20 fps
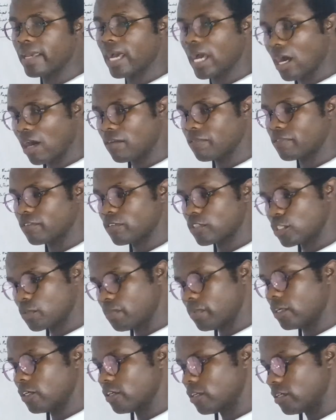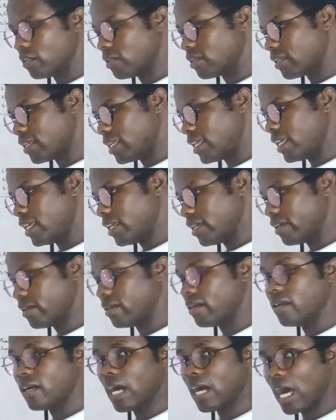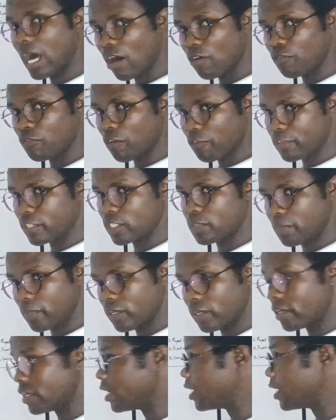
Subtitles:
half spur gear, half of a spur